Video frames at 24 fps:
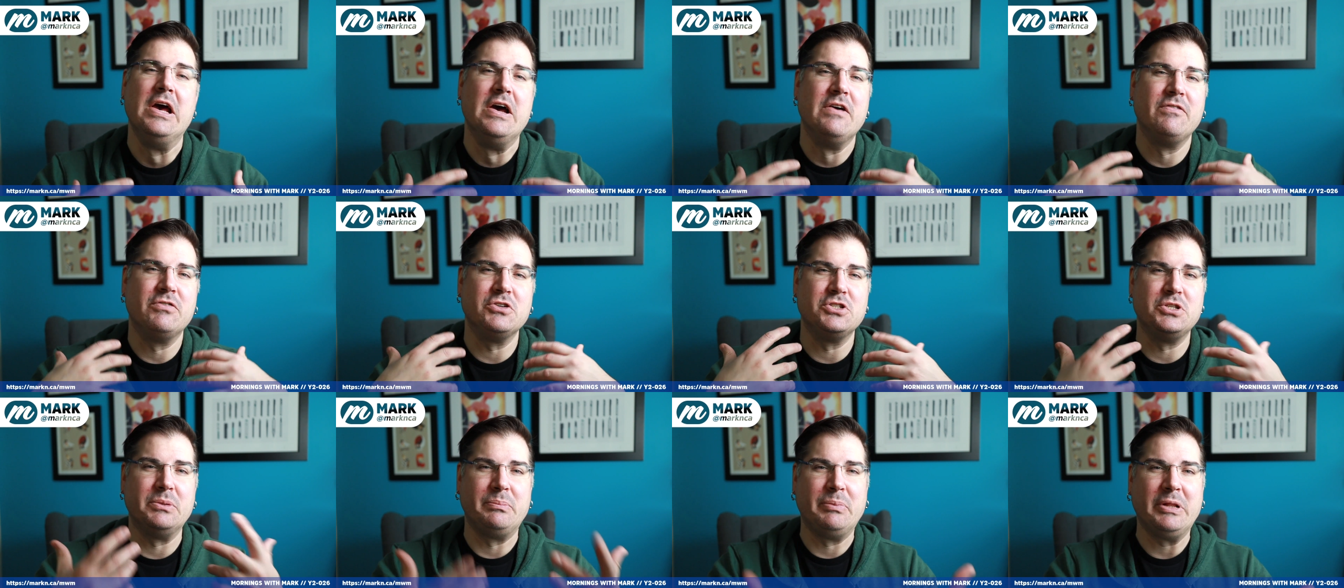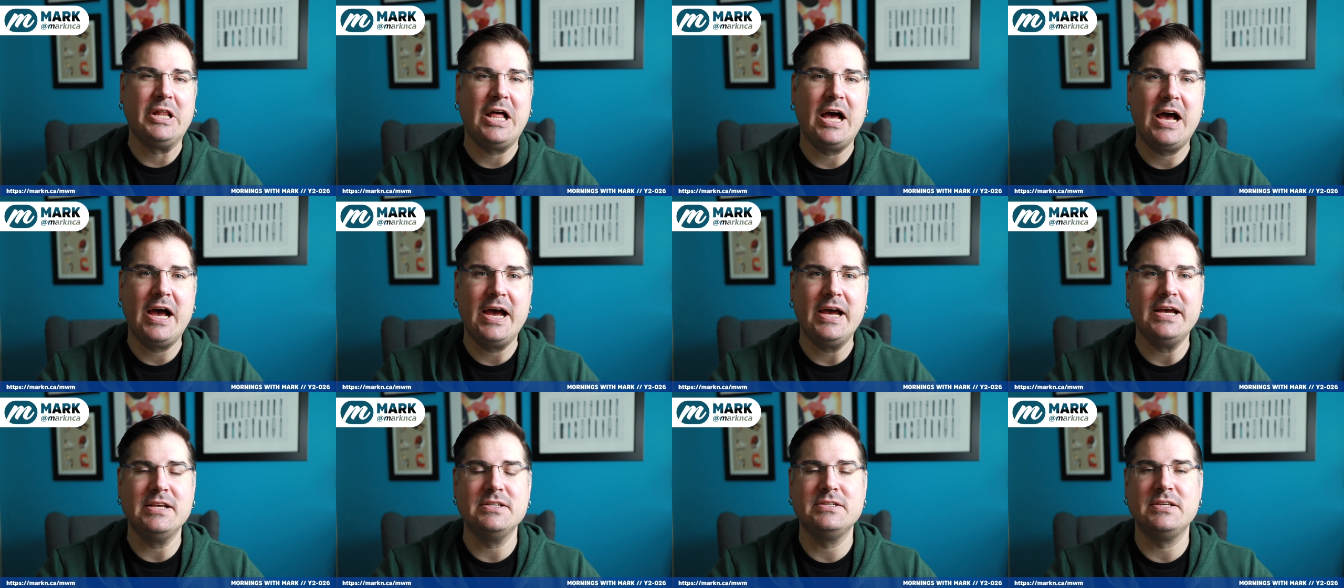for
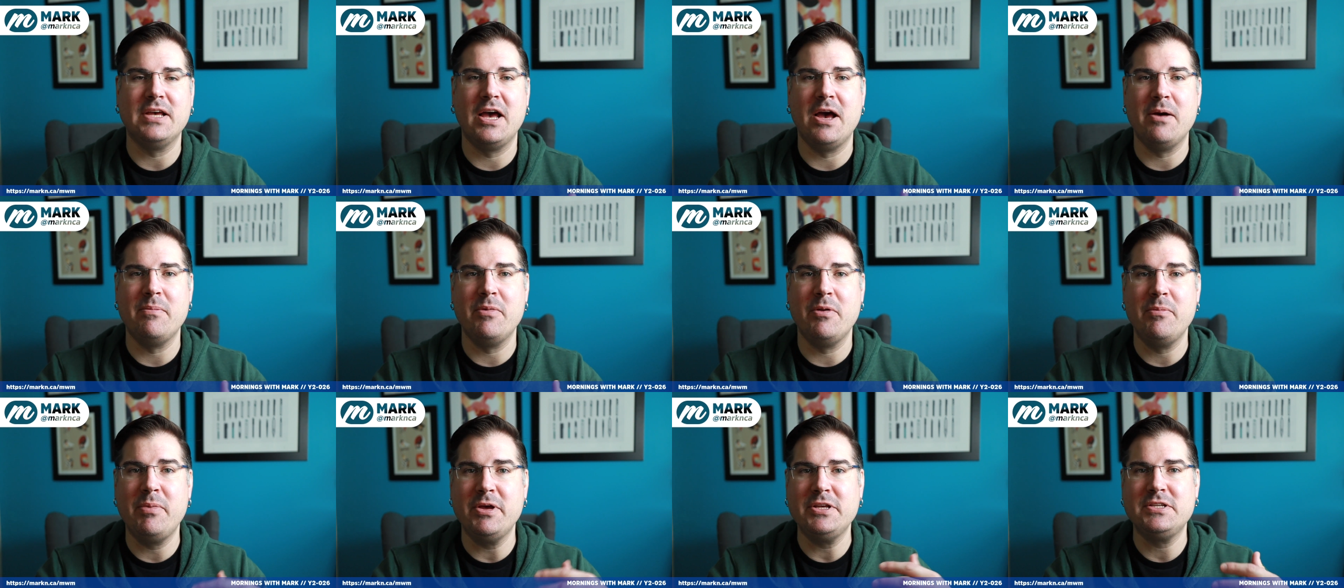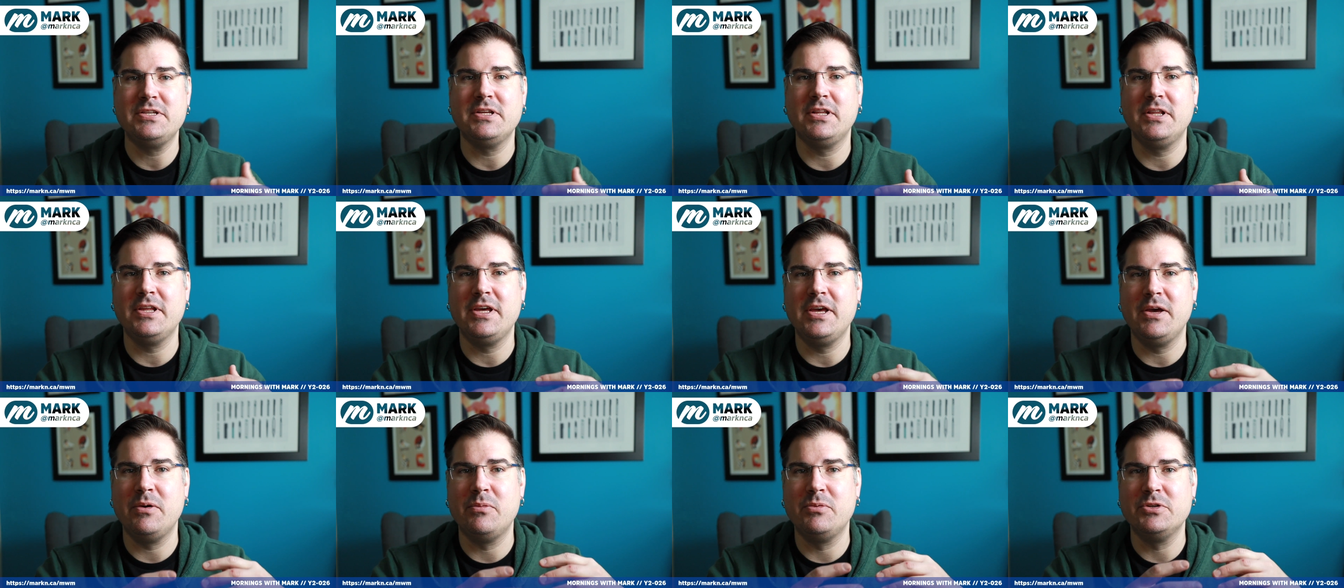supplies, and
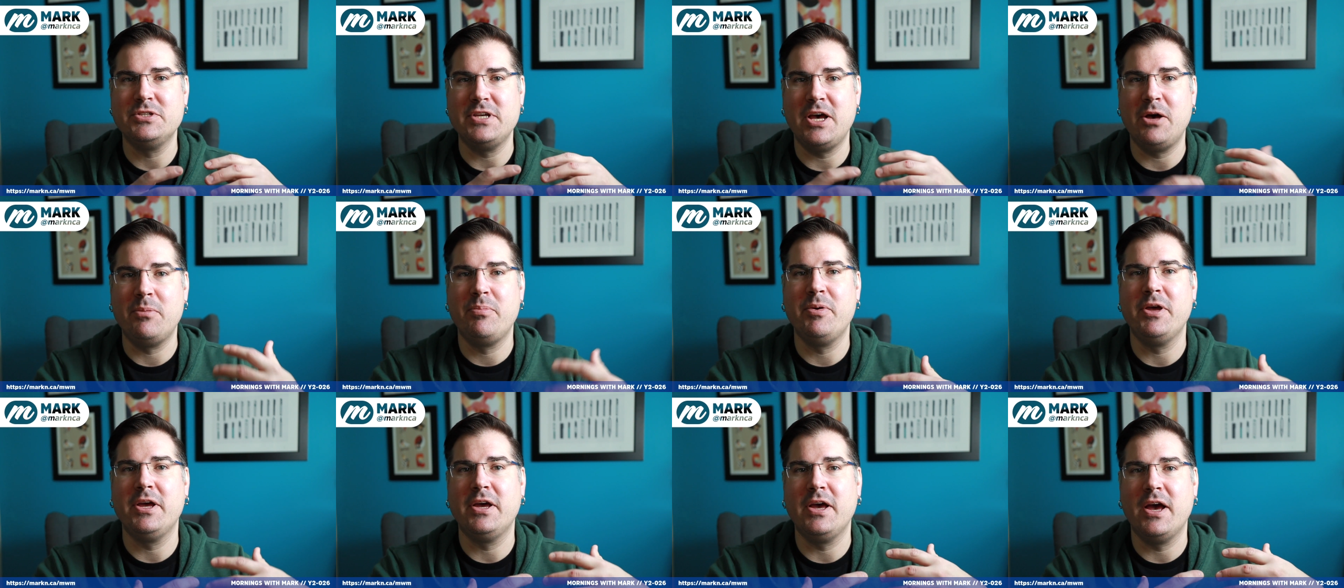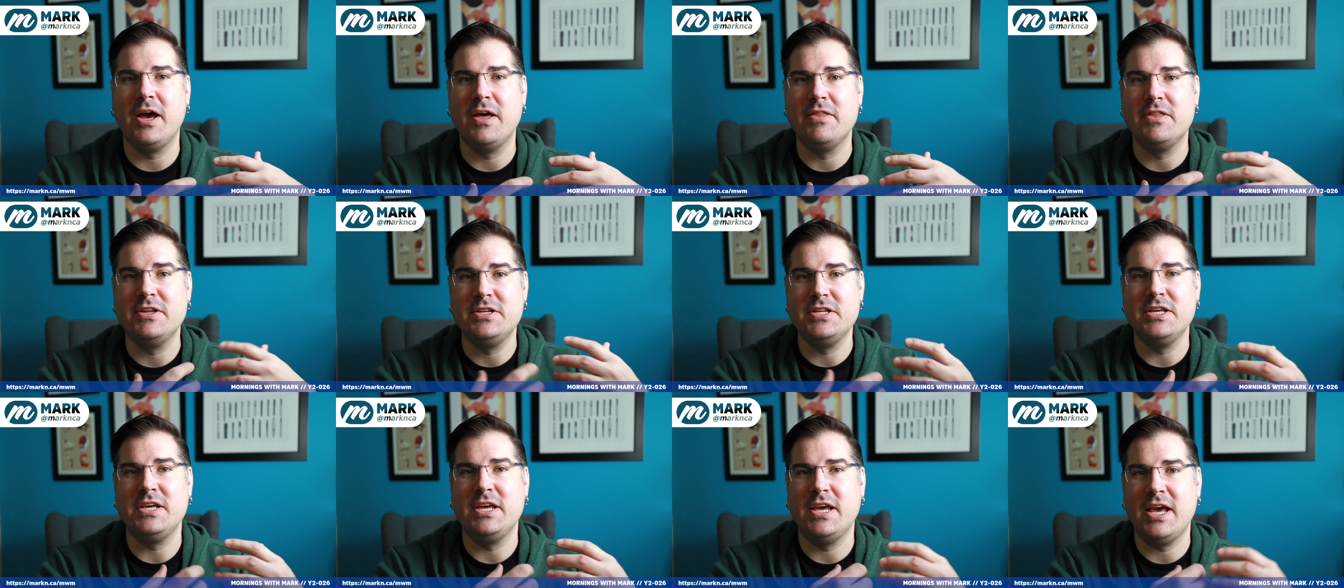basically it was helping
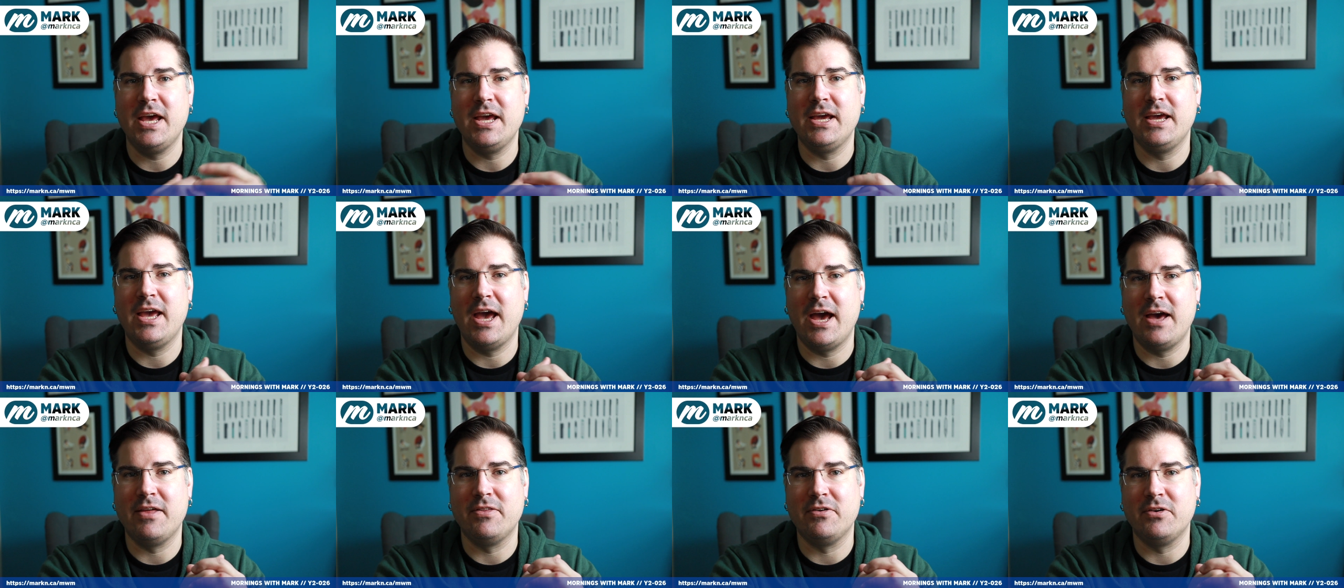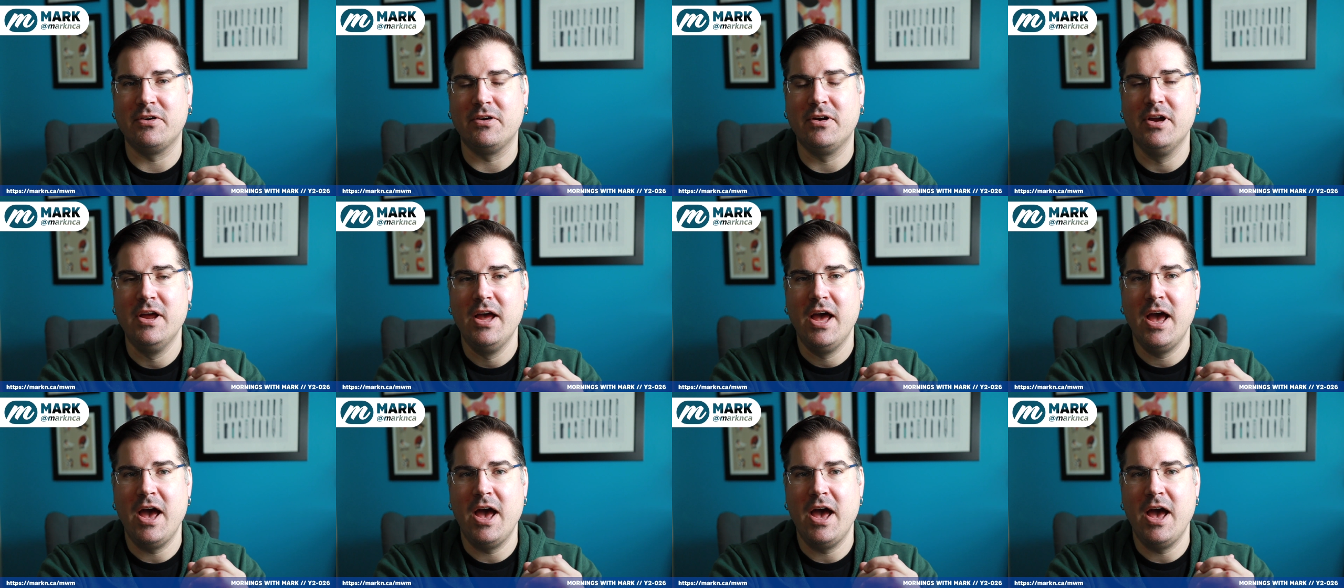the DEA gather